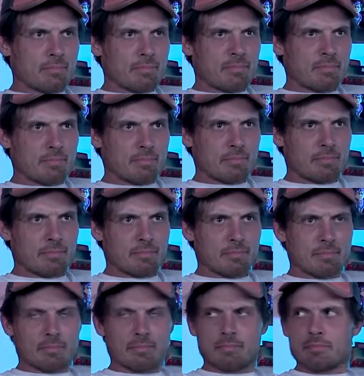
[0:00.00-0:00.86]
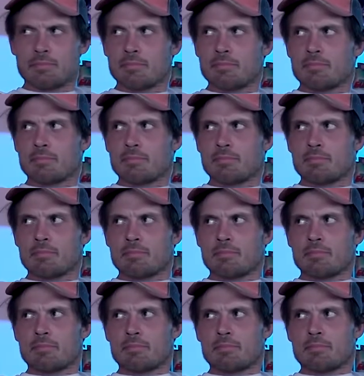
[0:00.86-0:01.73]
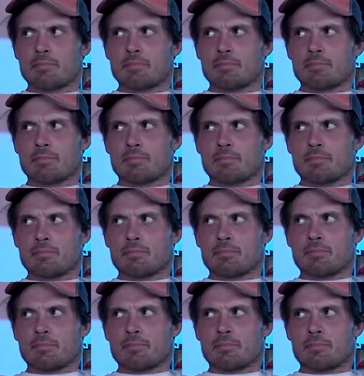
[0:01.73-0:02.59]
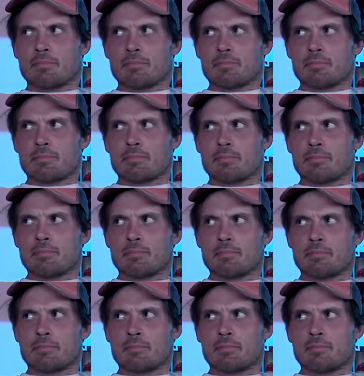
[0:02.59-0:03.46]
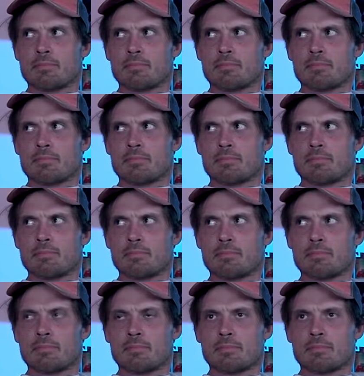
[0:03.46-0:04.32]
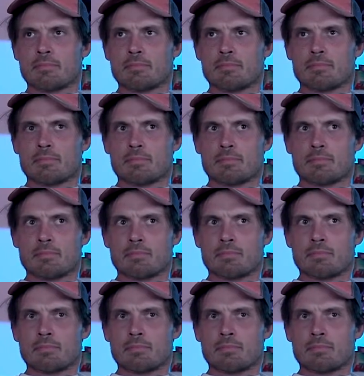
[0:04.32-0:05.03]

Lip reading: The person shown says nothing.